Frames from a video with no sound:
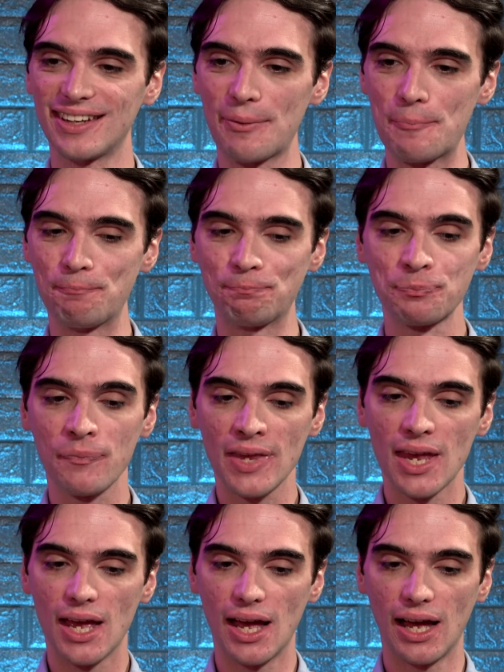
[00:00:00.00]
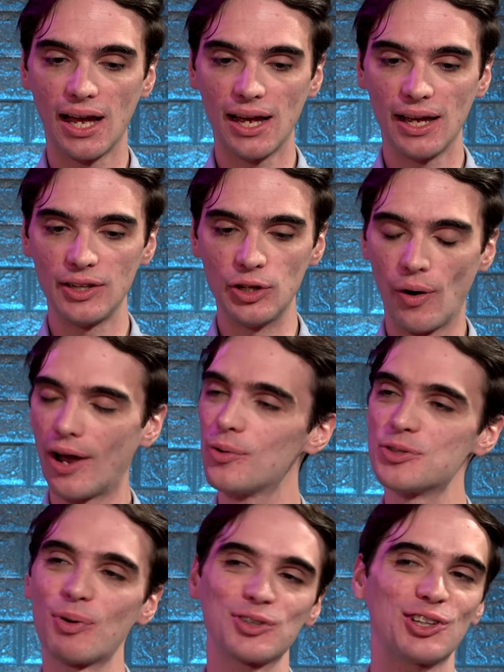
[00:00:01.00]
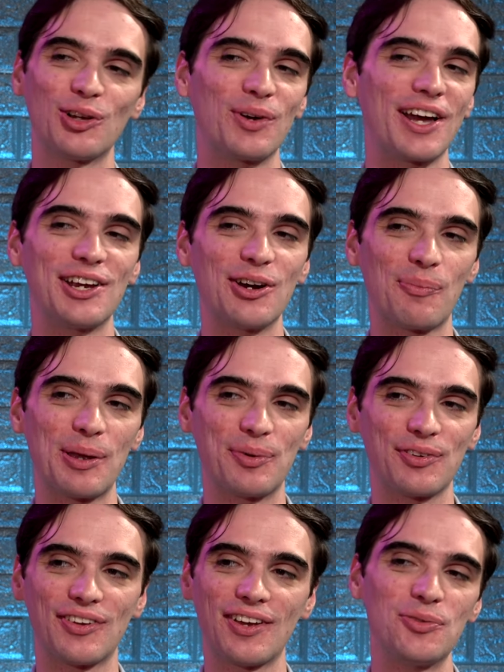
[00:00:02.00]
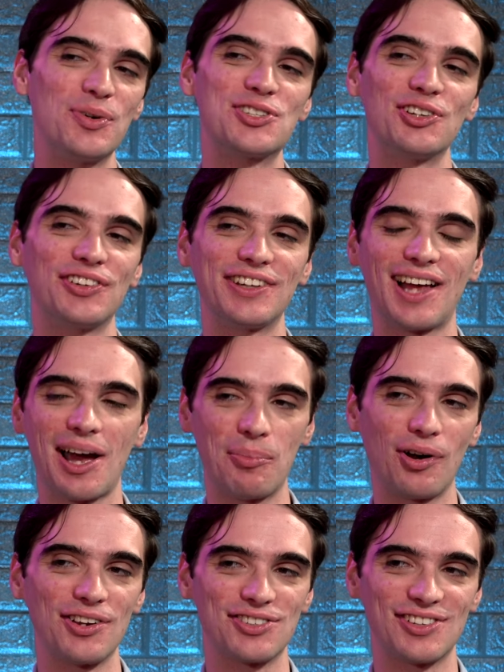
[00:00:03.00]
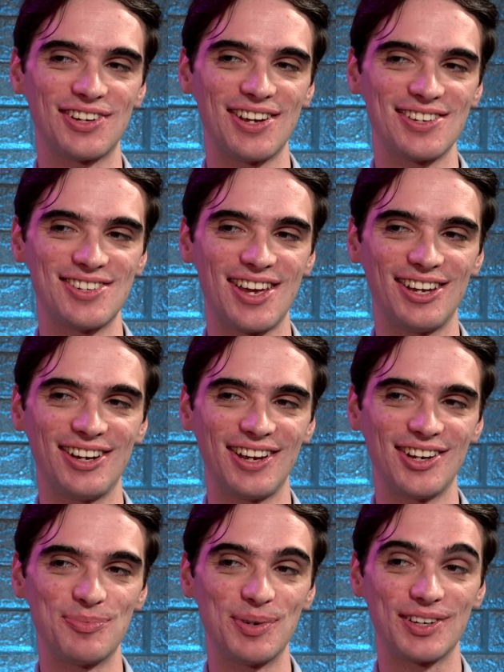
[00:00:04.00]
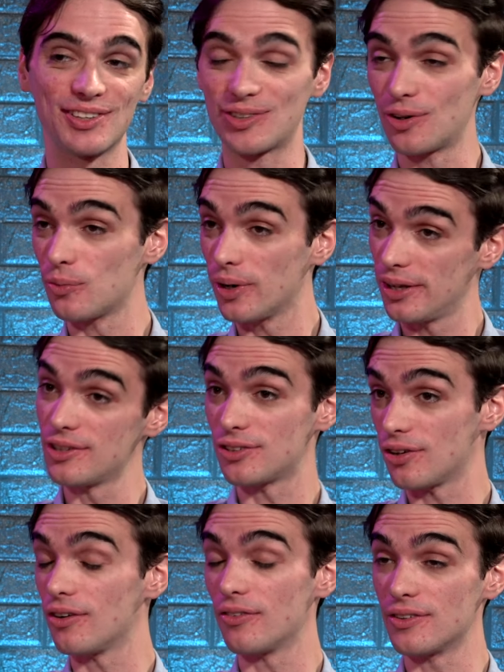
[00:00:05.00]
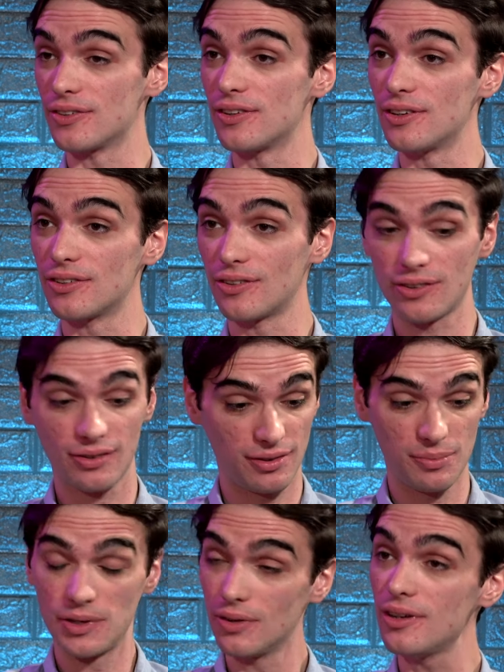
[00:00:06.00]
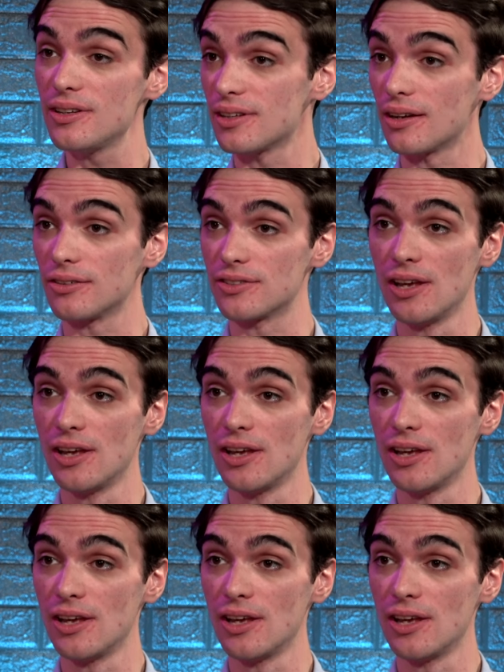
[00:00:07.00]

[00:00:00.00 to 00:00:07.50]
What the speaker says: And I always bristle it when I hear people say, do we still need libraries in today's day and age? Because they really serve as these community centers.